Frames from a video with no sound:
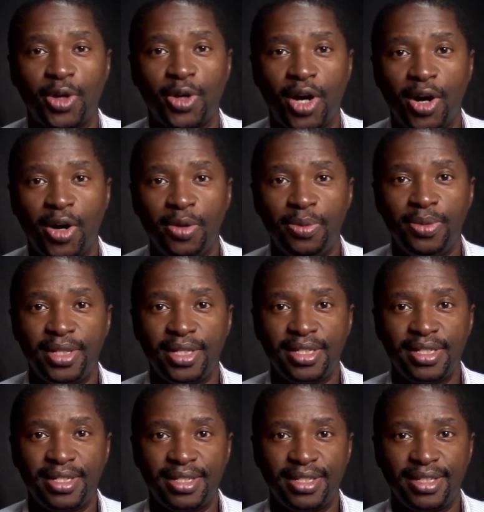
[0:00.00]
I hope
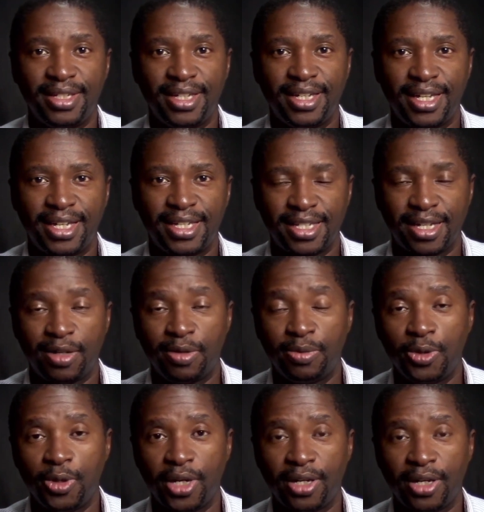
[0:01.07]
this has
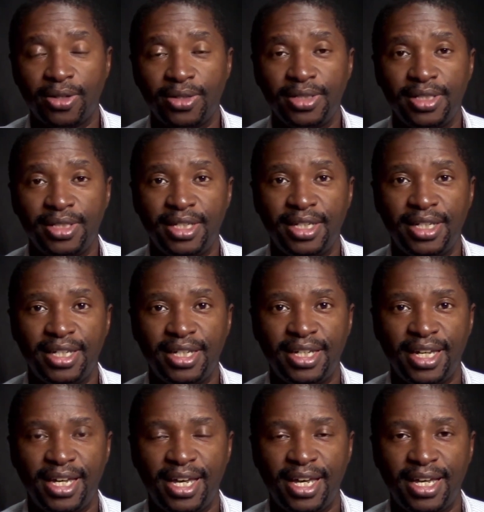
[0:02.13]
helped you a lot.
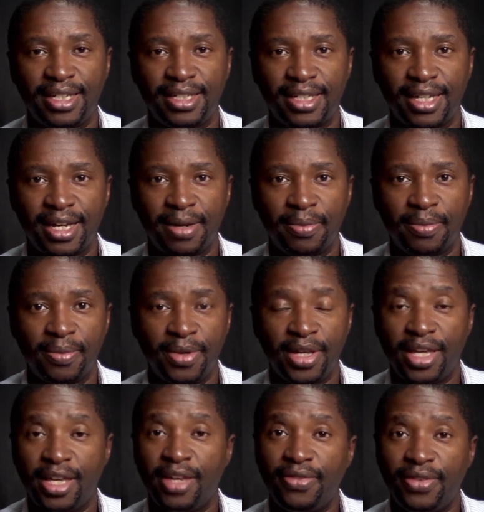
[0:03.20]
And
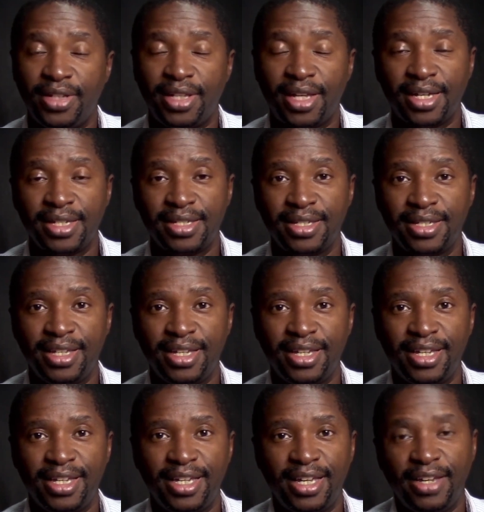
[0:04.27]
if it does,
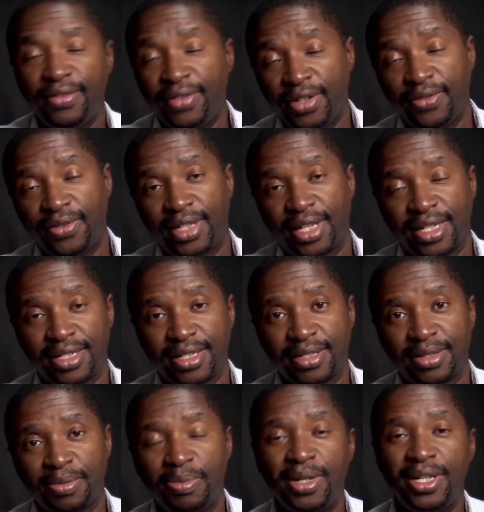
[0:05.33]
even if it
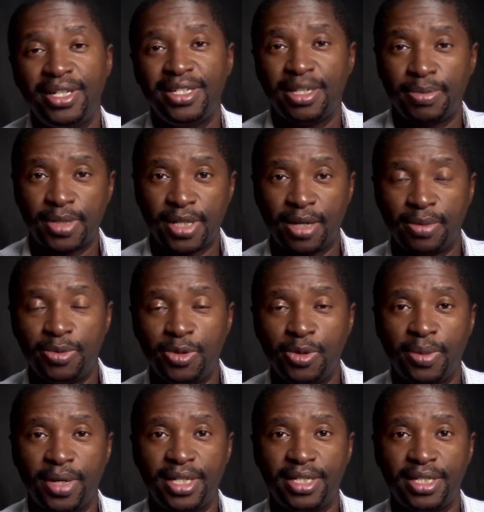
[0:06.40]
doesn't, please subscribe to
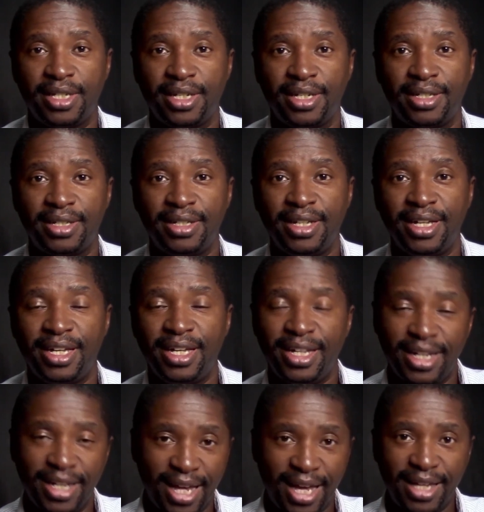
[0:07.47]
my channel,
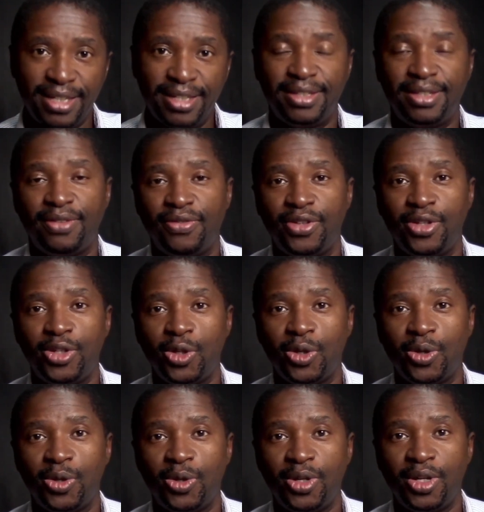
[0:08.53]
like the
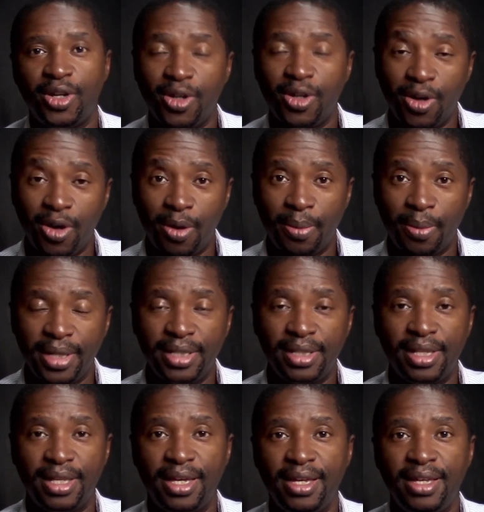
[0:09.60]
video, comment
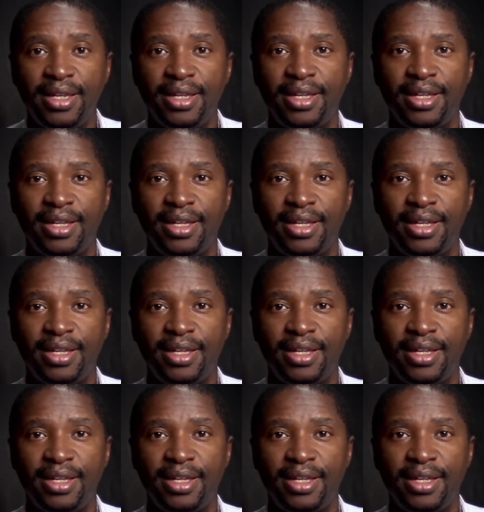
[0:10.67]
there,